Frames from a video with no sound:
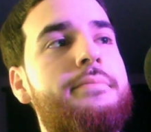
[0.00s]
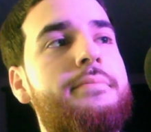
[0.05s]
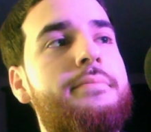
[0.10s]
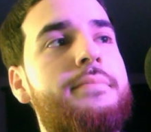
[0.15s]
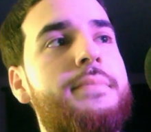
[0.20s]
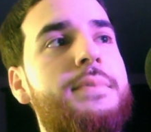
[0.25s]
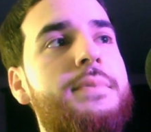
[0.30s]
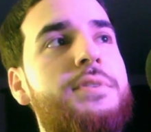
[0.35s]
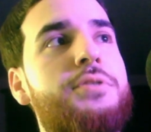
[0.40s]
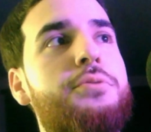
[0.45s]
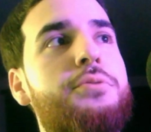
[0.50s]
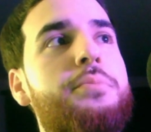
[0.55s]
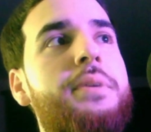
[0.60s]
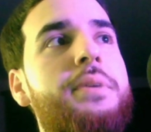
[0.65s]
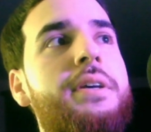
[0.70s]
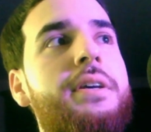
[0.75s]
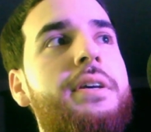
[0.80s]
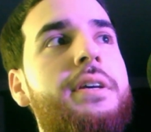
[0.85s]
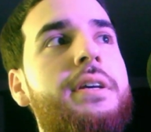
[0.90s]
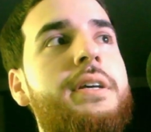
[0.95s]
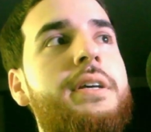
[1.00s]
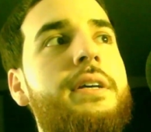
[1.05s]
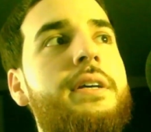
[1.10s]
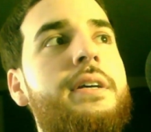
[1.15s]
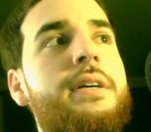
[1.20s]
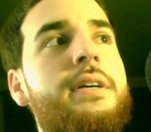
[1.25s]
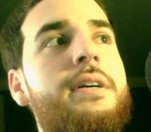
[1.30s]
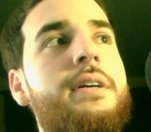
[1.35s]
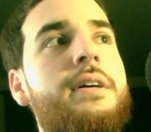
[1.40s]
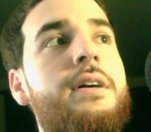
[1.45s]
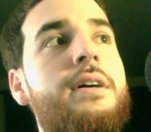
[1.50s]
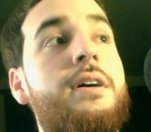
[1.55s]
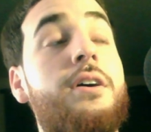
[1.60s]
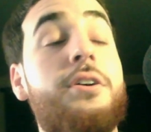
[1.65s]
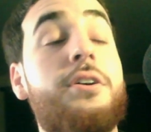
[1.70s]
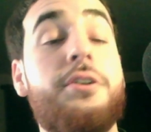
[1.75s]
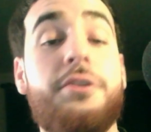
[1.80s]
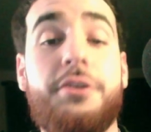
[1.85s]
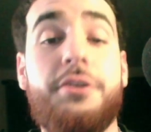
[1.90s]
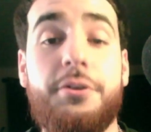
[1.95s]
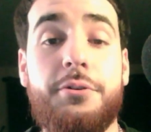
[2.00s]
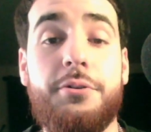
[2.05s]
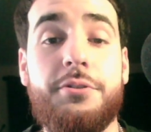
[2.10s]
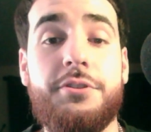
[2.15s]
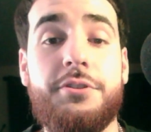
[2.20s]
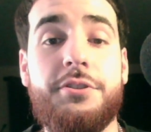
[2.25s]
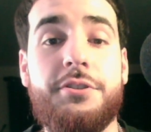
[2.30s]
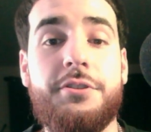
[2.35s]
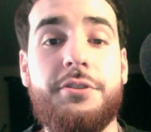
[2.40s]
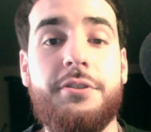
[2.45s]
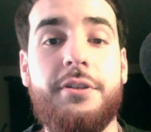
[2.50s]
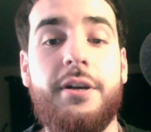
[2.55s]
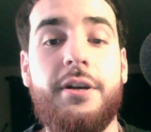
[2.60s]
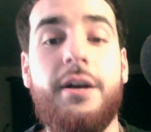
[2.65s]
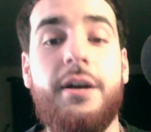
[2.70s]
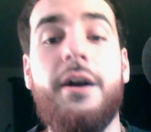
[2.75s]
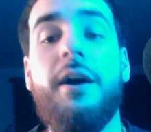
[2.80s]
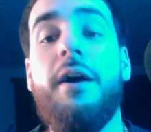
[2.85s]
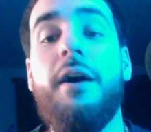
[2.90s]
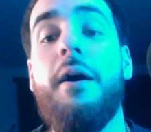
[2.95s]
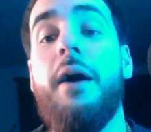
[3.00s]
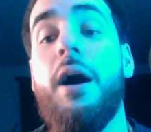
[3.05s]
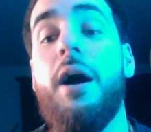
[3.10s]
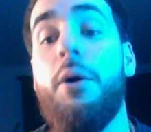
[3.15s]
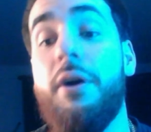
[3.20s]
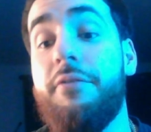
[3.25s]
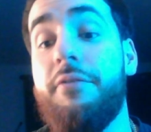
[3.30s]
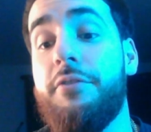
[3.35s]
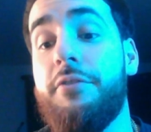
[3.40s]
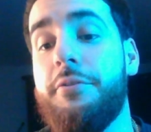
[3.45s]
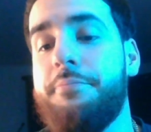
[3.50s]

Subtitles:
to be a good coach. However,